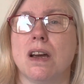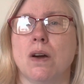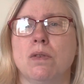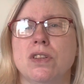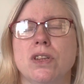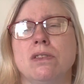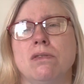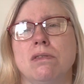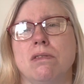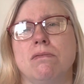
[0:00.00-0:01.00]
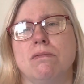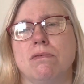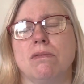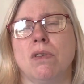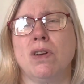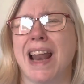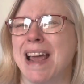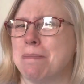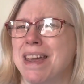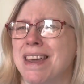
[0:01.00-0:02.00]
Which is
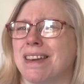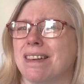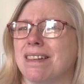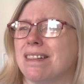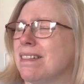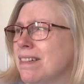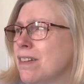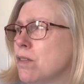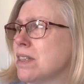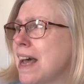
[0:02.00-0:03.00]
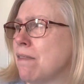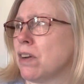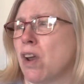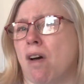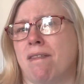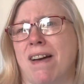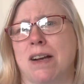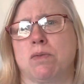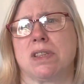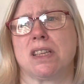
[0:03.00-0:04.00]
unlike me, not to have a lot of
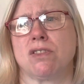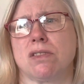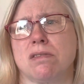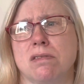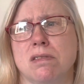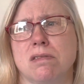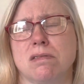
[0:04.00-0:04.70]
acquisitions.